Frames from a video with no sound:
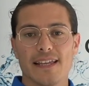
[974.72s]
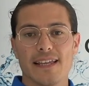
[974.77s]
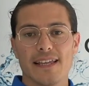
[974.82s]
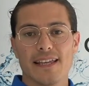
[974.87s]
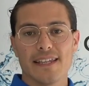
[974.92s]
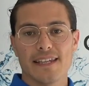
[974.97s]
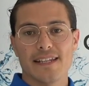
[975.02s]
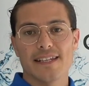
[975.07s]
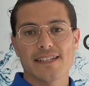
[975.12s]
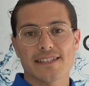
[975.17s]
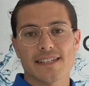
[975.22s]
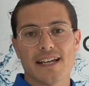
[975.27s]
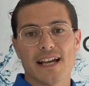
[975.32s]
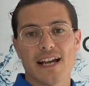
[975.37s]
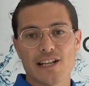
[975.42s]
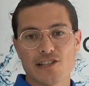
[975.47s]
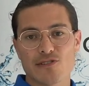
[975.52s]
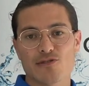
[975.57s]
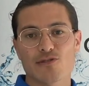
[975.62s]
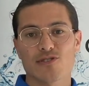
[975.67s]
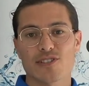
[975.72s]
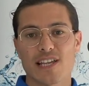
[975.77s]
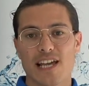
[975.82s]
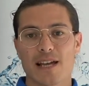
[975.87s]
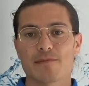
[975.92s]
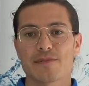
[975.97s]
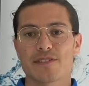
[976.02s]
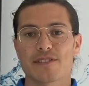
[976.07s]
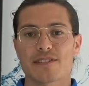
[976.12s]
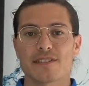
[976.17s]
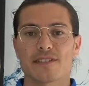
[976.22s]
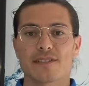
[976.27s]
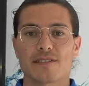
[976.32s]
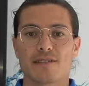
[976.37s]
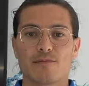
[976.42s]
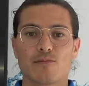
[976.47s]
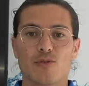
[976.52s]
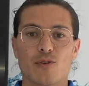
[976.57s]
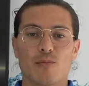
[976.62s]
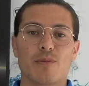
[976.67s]
It is 100 times
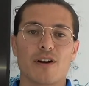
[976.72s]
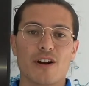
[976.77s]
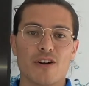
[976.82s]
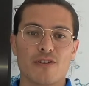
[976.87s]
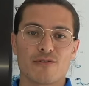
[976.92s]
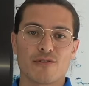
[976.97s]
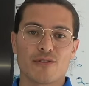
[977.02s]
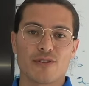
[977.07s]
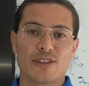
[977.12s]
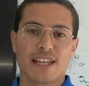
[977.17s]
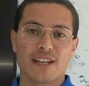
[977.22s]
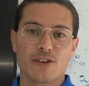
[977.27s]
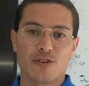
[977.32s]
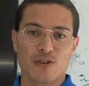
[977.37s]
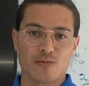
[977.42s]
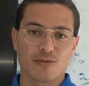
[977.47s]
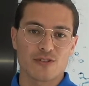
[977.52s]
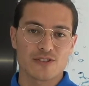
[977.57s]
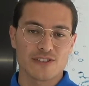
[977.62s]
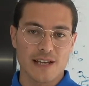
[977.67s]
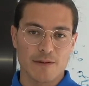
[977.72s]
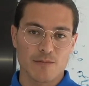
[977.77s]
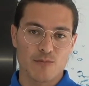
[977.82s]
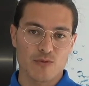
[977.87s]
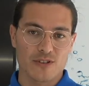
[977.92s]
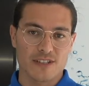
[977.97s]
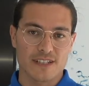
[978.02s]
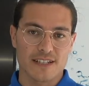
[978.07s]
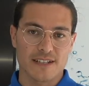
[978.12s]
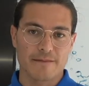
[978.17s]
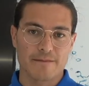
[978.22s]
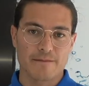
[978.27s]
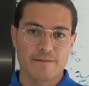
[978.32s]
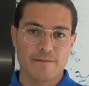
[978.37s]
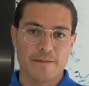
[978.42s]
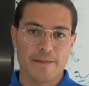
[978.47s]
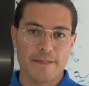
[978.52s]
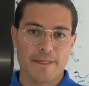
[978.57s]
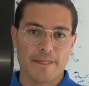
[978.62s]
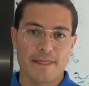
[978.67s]
more powerful than normal tap water.
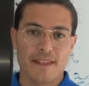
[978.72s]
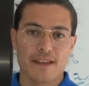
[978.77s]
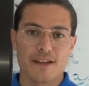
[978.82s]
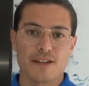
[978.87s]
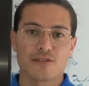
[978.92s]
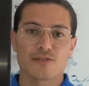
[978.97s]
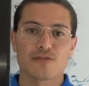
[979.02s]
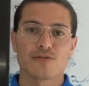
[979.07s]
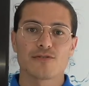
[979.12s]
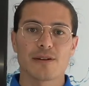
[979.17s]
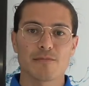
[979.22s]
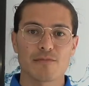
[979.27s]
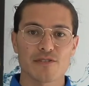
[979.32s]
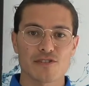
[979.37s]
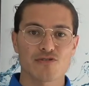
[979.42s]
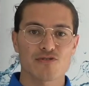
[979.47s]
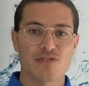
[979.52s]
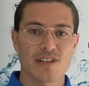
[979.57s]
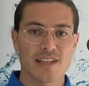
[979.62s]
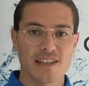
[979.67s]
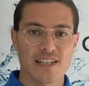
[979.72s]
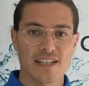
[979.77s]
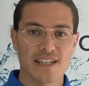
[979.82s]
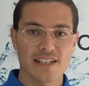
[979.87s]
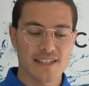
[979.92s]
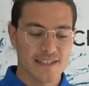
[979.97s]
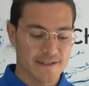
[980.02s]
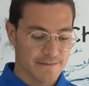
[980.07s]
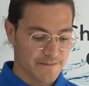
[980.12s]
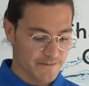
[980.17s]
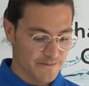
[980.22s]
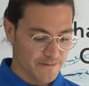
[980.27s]
To demonstrate this,